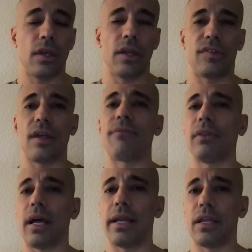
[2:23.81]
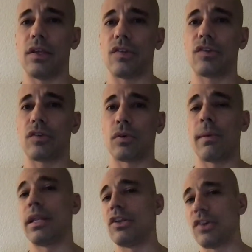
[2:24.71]
encephalitis or
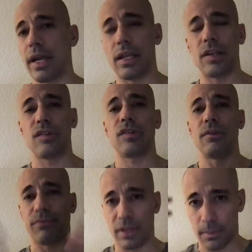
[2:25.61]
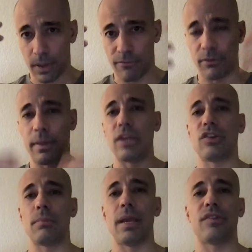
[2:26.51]
meningitis,
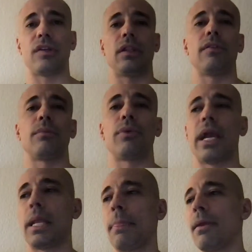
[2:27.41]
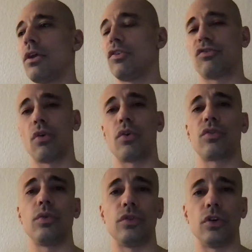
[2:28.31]
inflammation basically of the brain, strokes
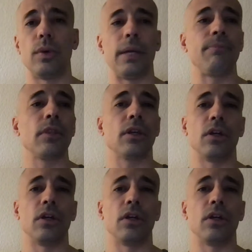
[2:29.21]
will do it,